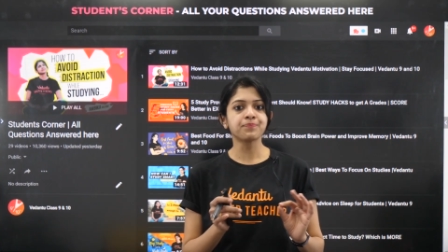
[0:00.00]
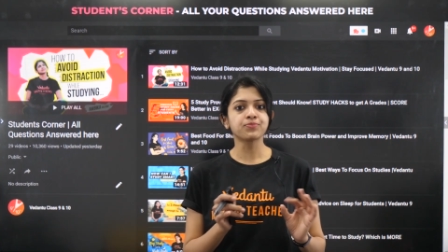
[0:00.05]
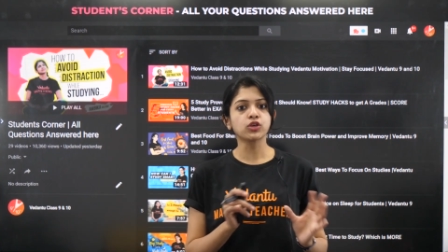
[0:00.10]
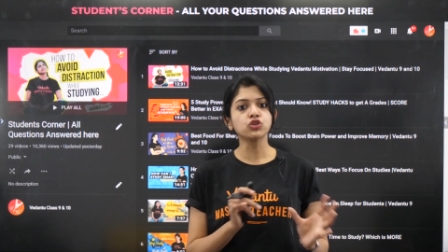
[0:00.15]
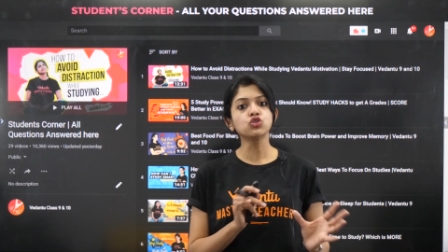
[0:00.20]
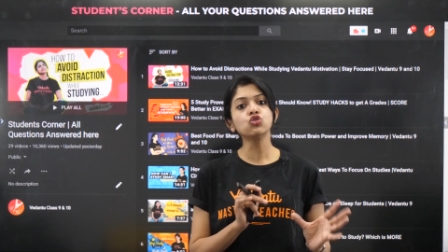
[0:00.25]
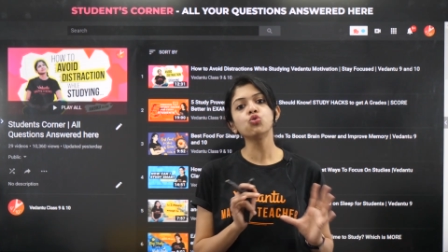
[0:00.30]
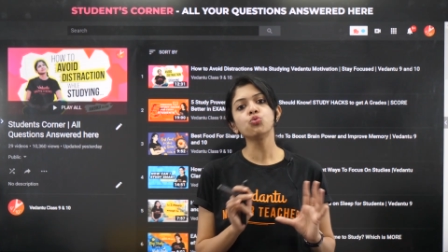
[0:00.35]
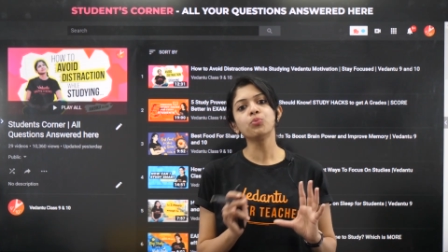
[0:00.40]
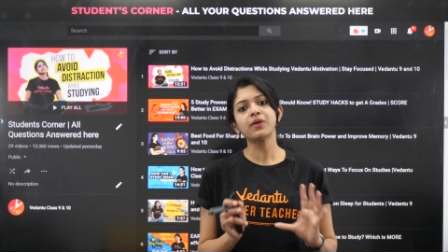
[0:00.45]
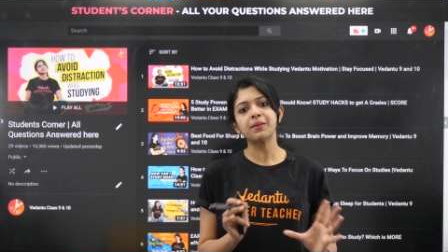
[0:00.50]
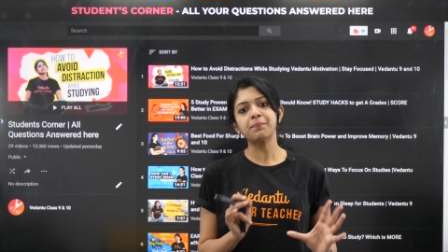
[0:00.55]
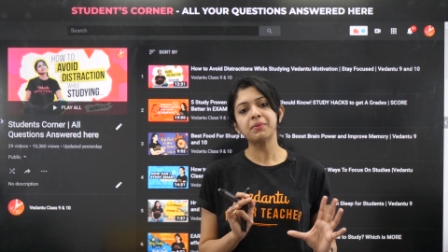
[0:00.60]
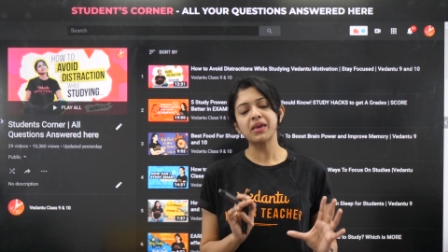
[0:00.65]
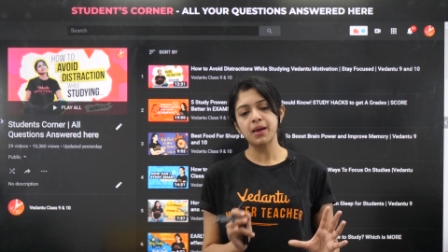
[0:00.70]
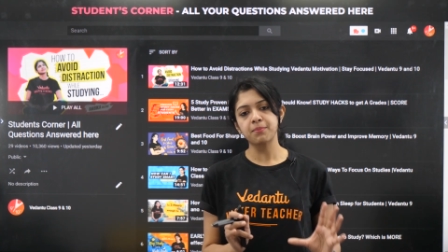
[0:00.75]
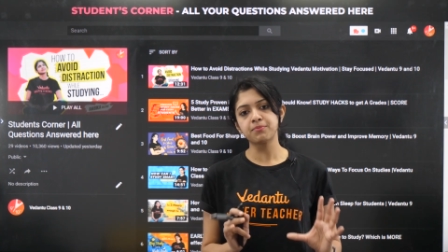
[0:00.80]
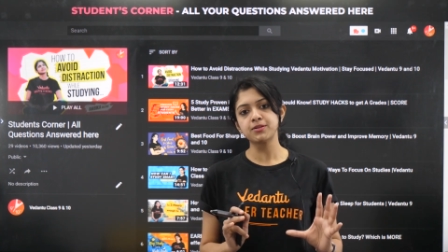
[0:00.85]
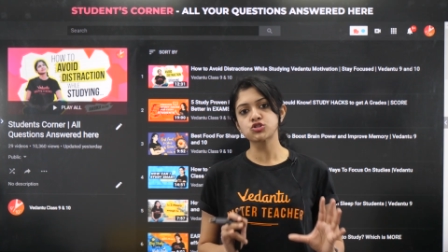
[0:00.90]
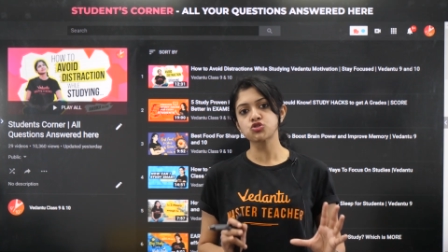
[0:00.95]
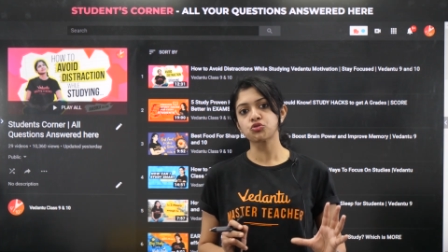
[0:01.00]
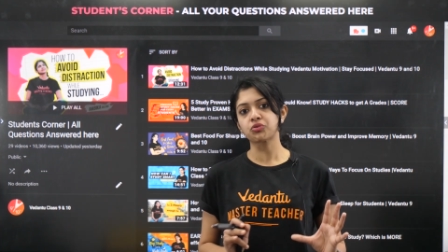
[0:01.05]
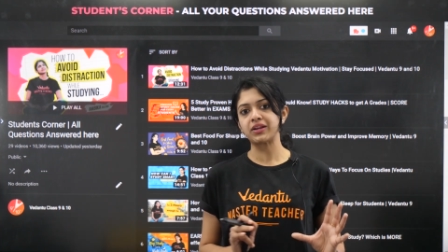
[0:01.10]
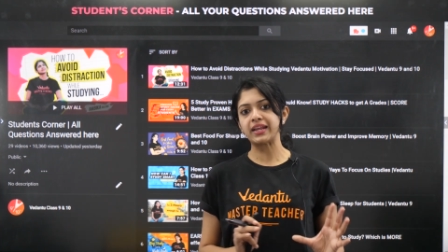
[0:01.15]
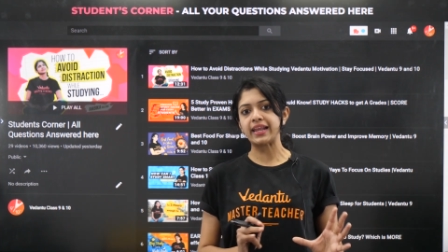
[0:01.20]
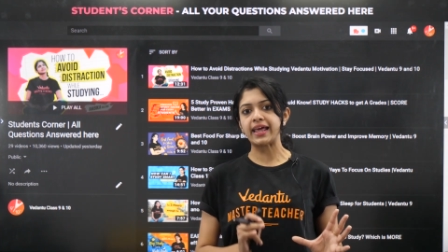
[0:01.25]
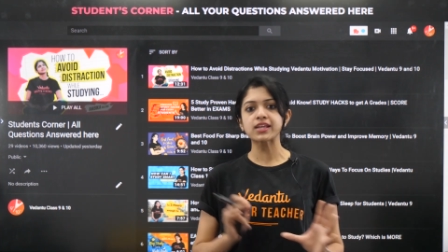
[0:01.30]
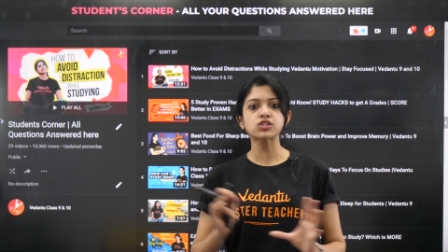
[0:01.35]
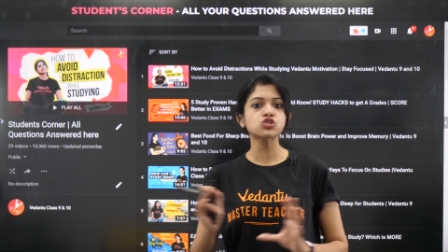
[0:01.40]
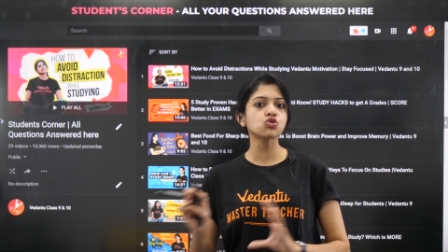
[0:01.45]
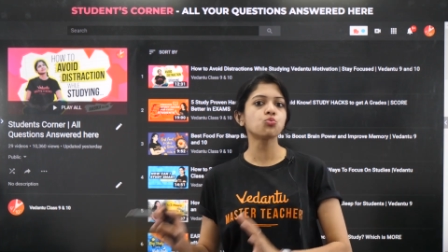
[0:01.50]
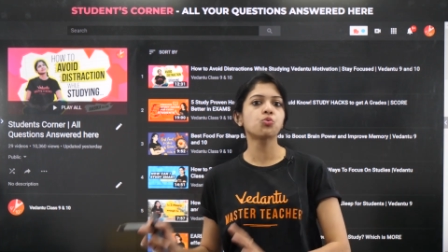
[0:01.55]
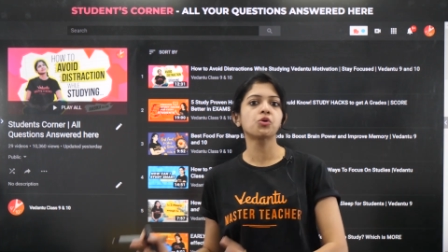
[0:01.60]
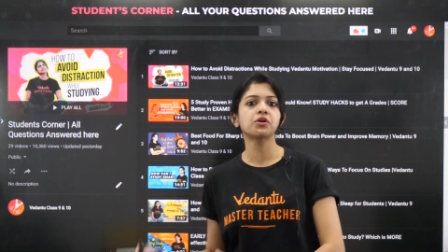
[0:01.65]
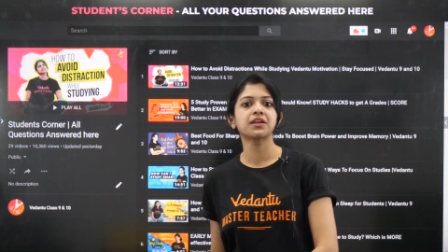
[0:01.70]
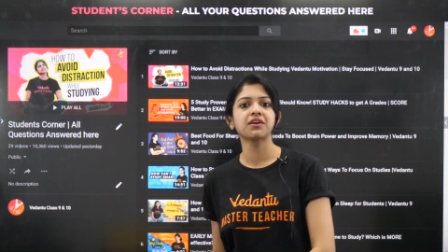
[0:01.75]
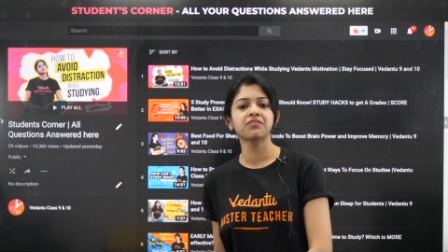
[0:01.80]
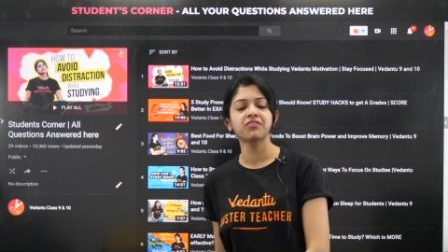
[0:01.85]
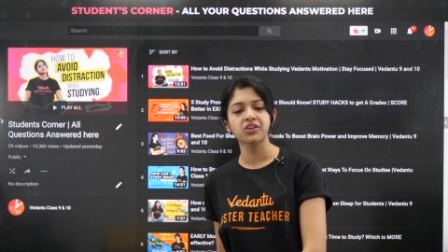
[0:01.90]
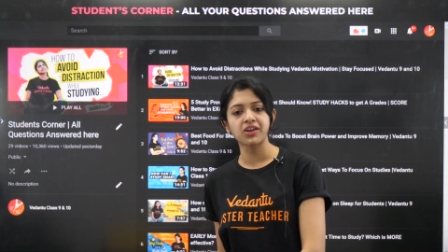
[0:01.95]
you will be able to relate to
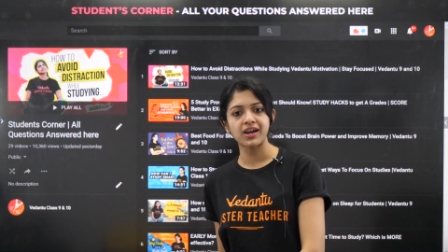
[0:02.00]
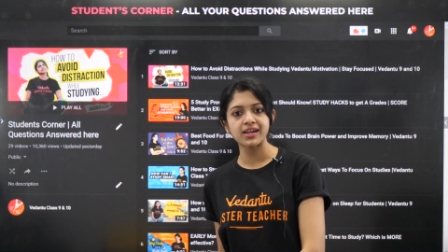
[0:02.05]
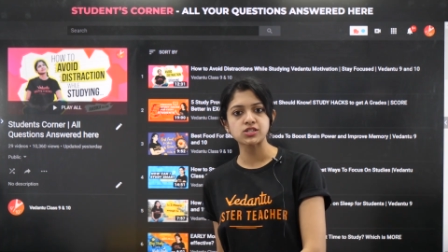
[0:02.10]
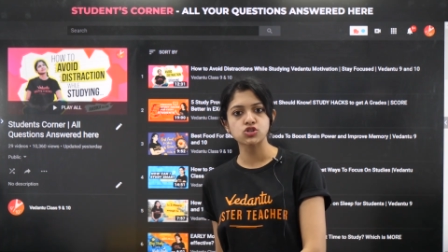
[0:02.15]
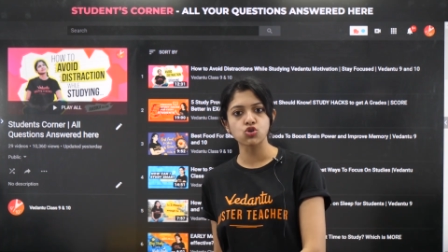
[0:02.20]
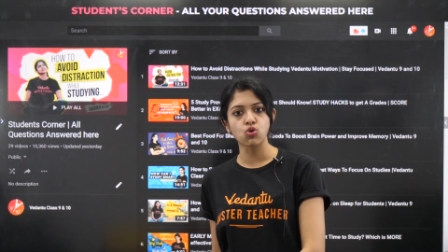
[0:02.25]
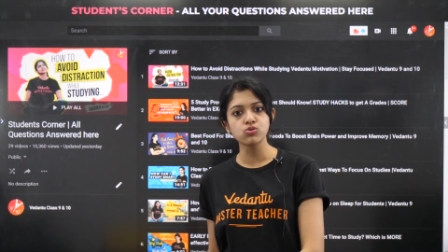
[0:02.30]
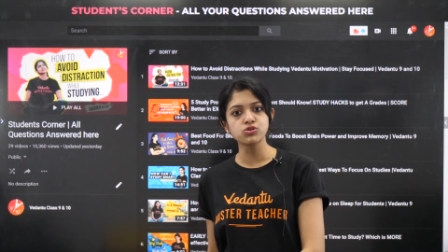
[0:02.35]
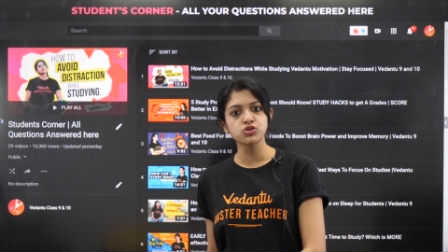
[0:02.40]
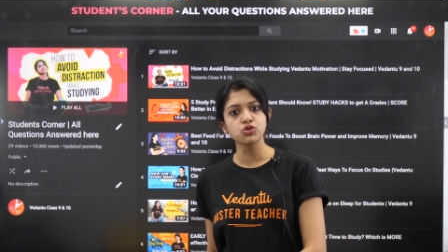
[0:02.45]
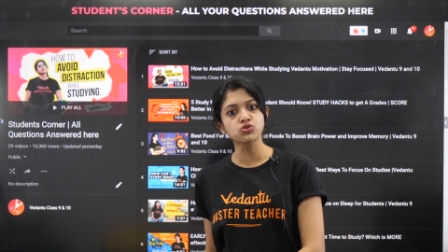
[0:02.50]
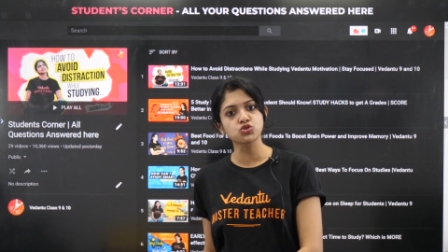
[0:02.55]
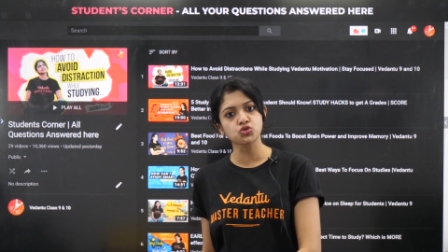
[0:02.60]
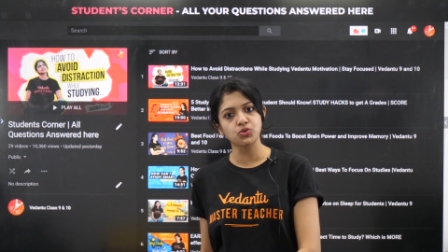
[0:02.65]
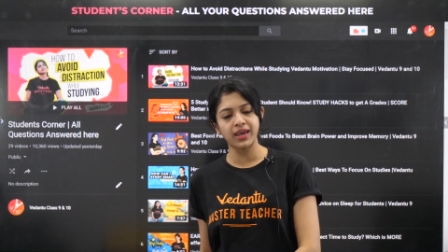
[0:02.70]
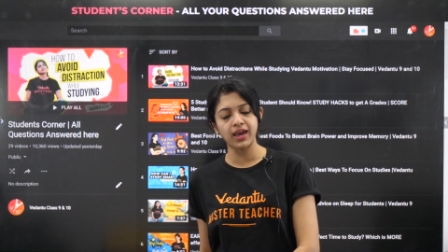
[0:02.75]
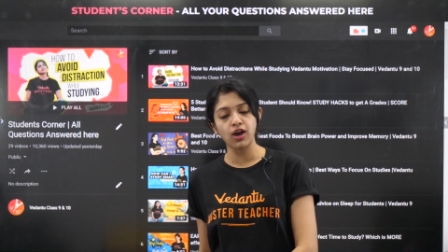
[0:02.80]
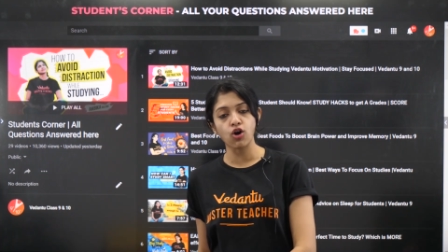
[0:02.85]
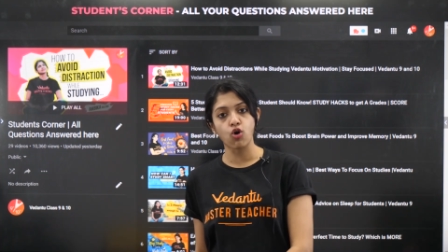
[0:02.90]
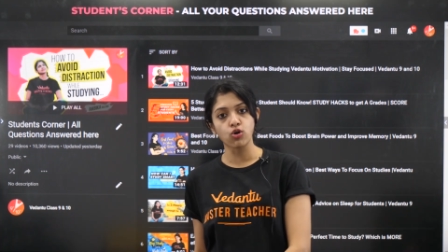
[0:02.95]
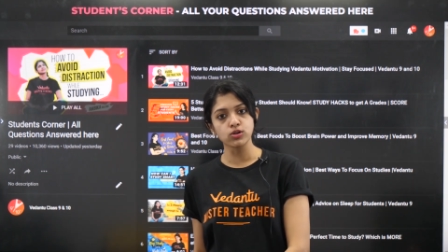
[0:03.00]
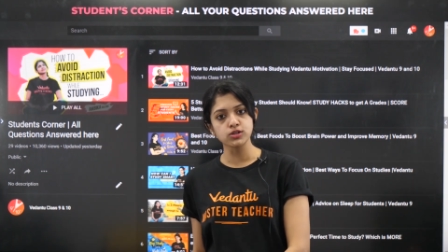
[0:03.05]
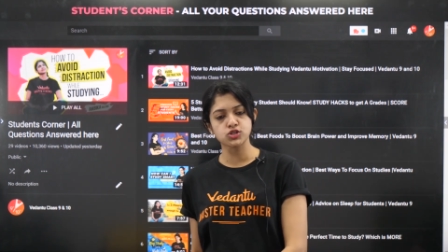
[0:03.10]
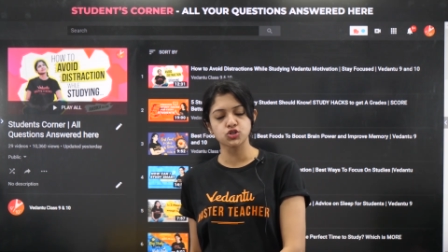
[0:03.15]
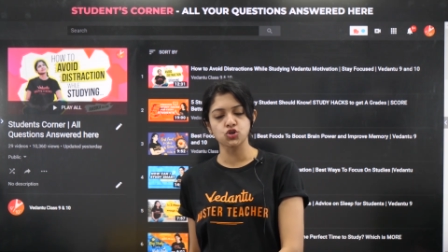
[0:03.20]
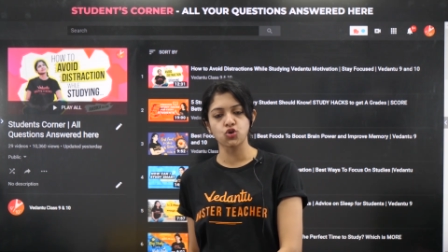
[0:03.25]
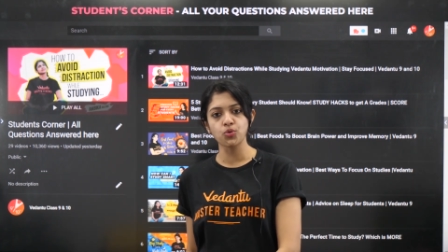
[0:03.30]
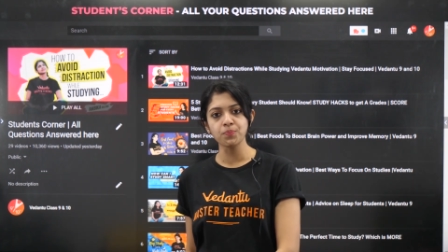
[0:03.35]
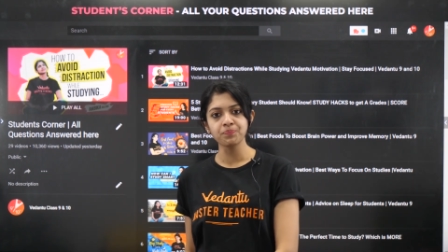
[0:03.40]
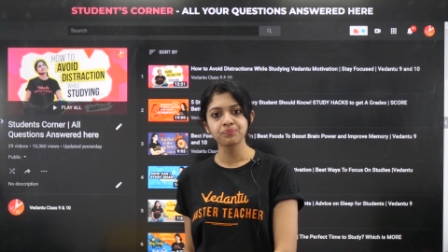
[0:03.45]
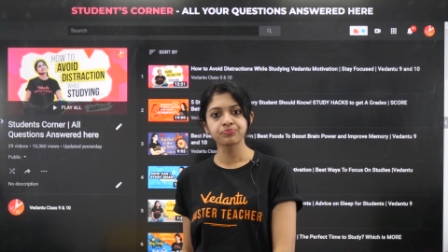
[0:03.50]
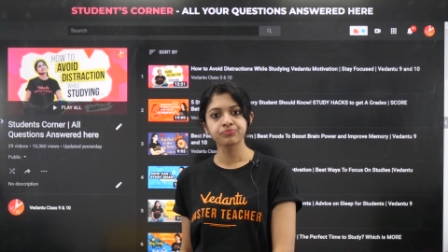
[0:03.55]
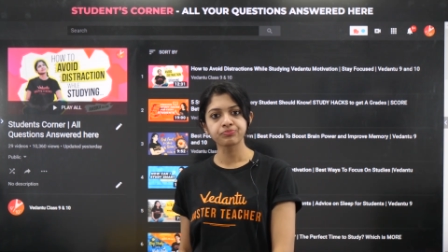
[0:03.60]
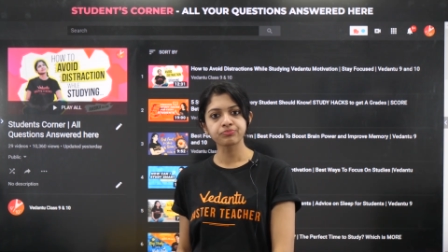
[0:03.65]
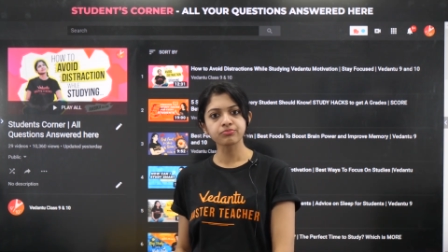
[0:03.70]
whatever I told you today also,